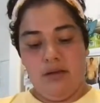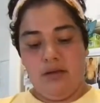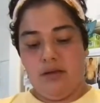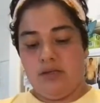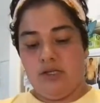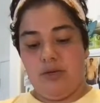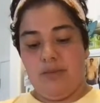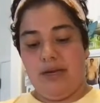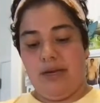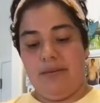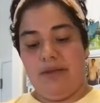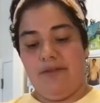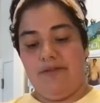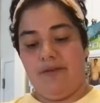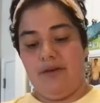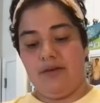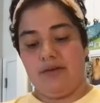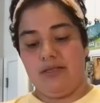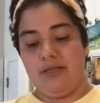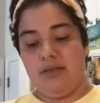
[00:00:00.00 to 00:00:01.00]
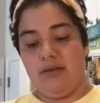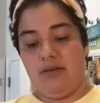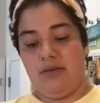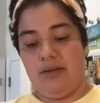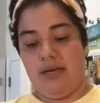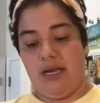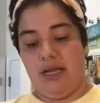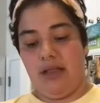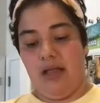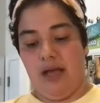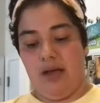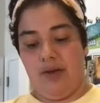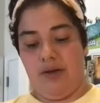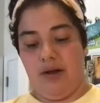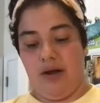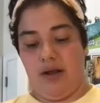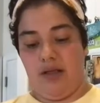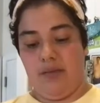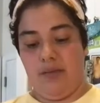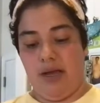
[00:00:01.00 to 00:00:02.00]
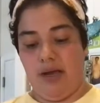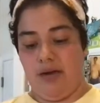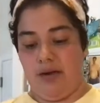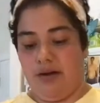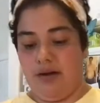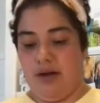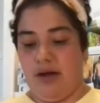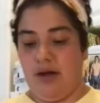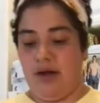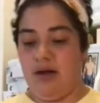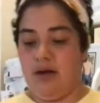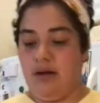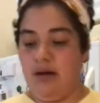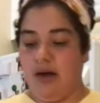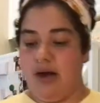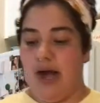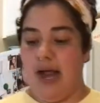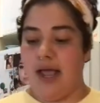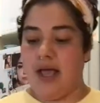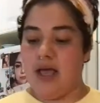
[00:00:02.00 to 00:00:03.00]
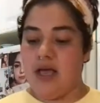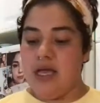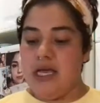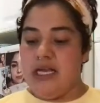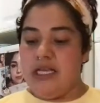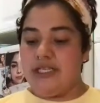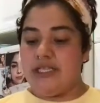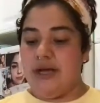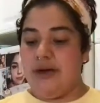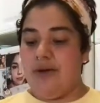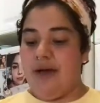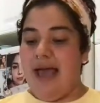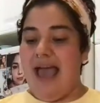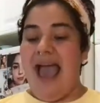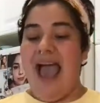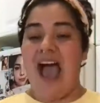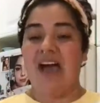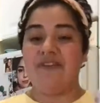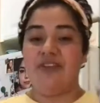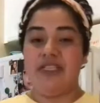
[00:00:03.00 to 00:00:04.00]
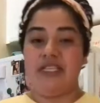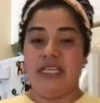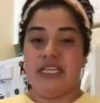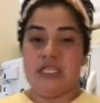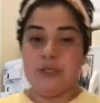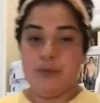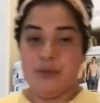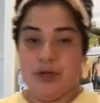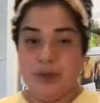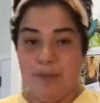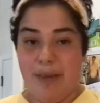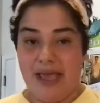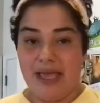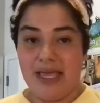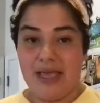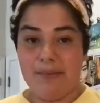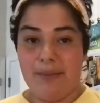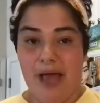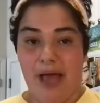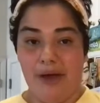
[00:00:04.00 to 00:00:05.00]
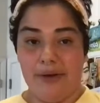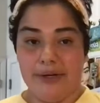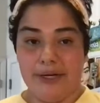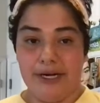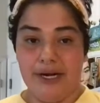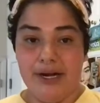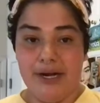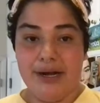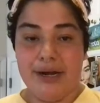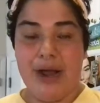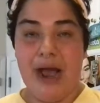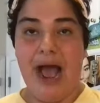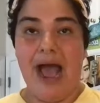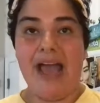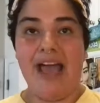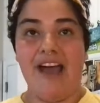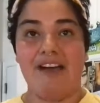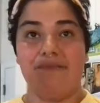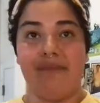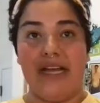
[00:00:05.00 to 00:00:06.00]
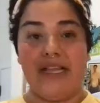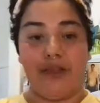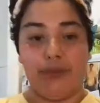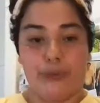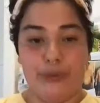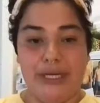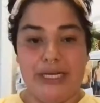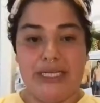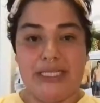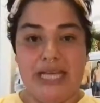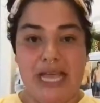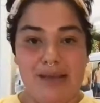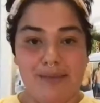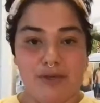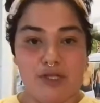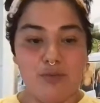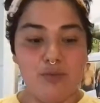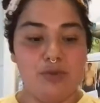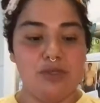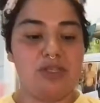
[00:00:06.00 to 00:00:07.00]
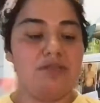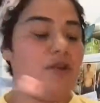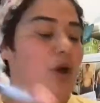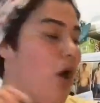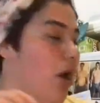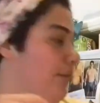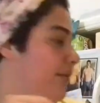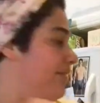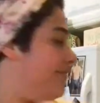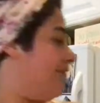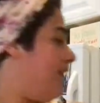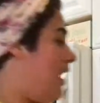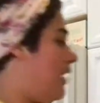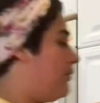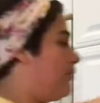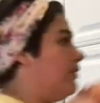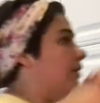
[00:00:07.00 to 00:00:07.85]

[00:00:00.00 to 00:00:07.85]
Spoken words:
Don't mind me, folks. We got a lot going on in the background here. All right, so 1/2 teaspoon of baking powder. I have my 3 tablespoons of almond flour